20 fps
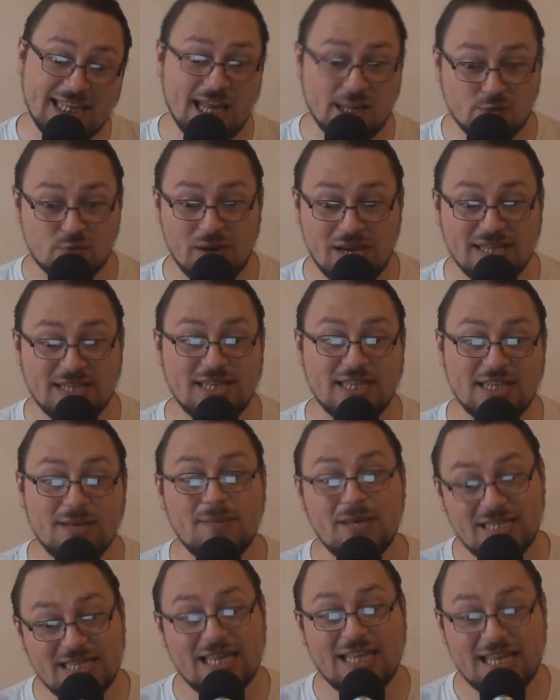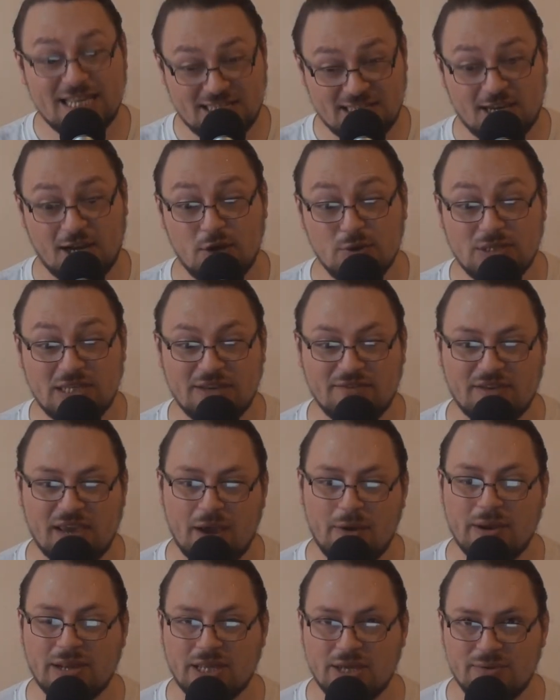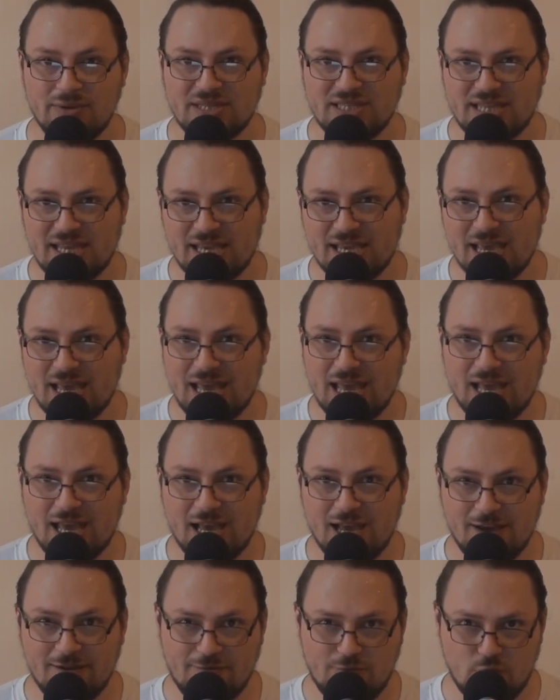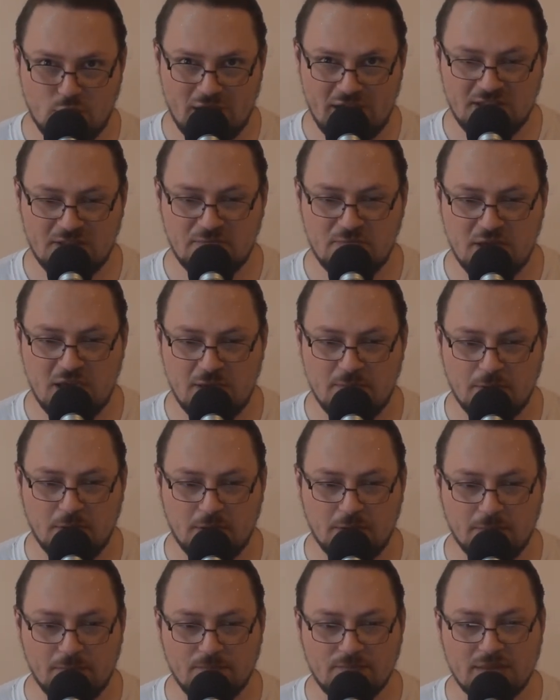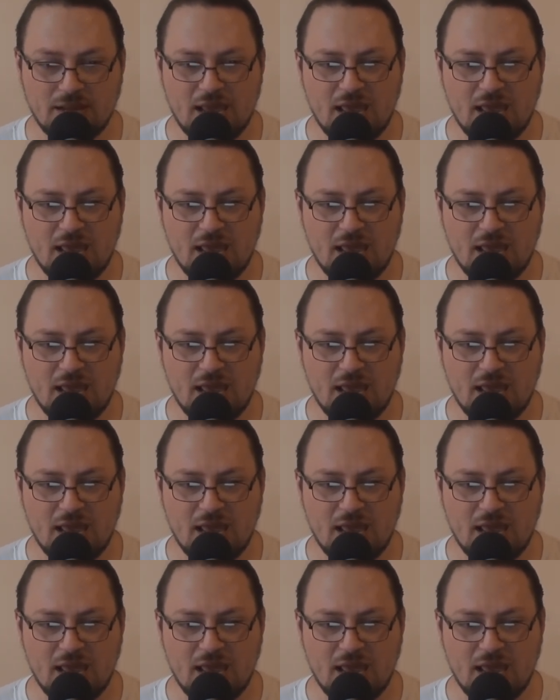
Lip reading: that racism is an exclusive characteristic of white people.